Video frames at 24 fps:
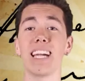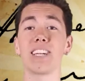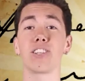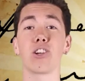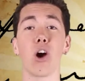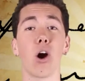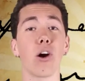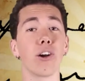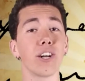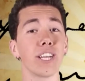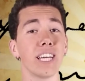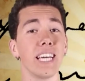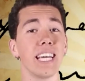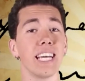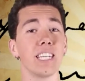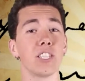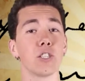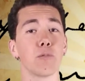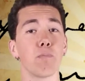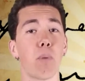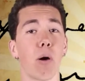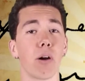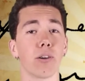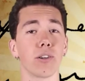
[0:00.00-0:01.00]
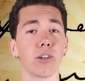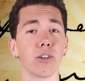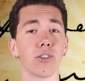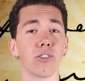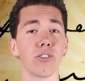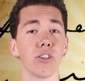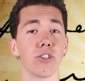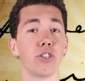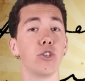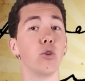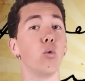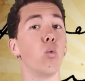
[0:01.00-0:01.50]
led Carnegie and his
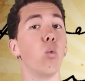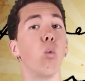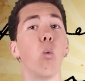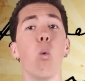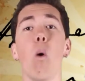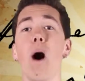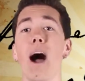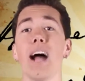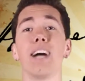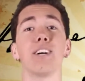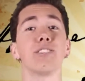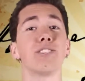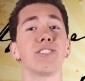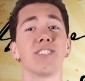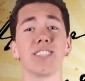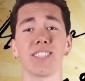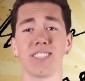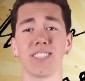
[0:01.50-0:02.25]
partners to wild